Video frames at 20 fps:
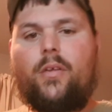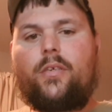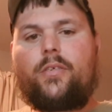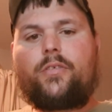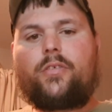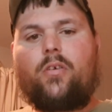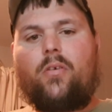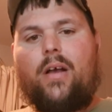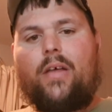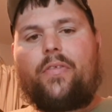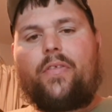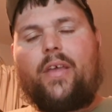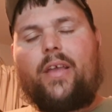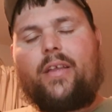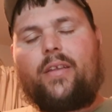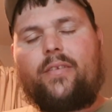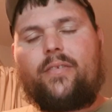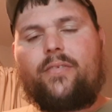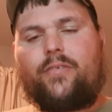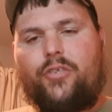So I
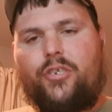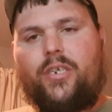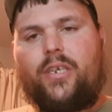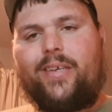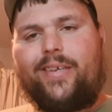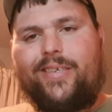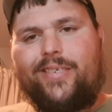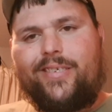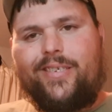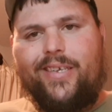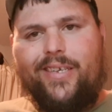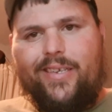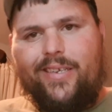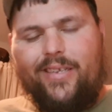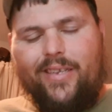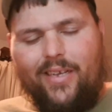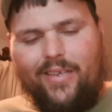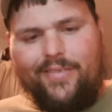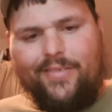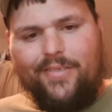think
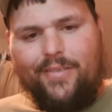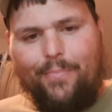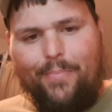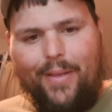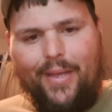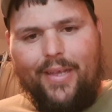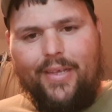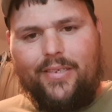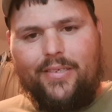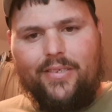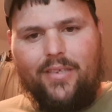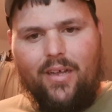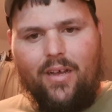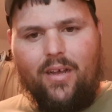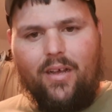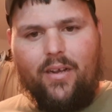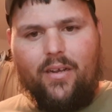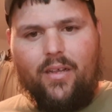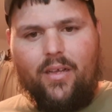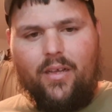GEC does the best
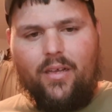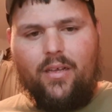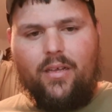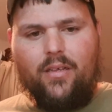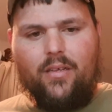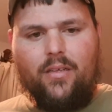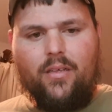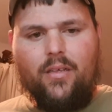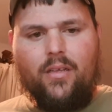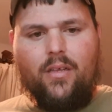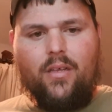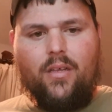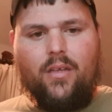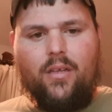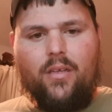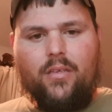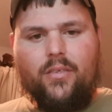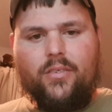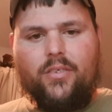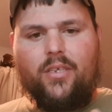on
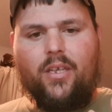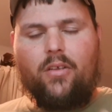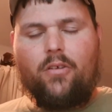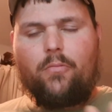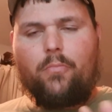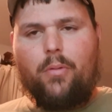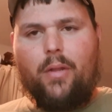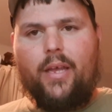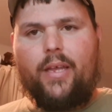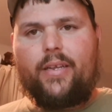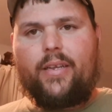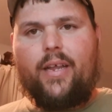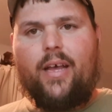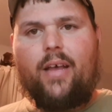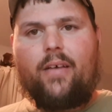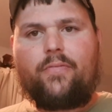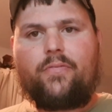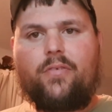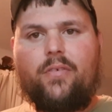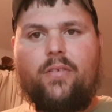single blade
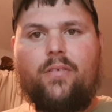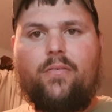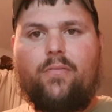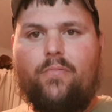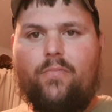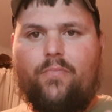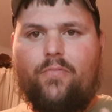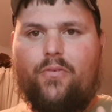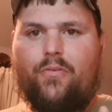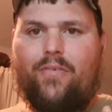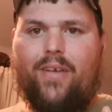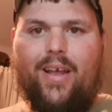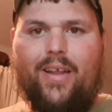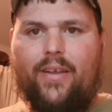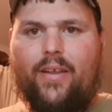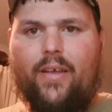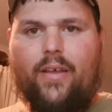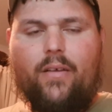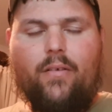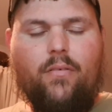knives for right
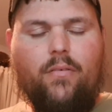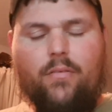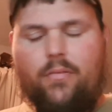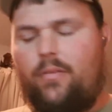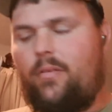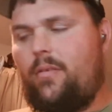now.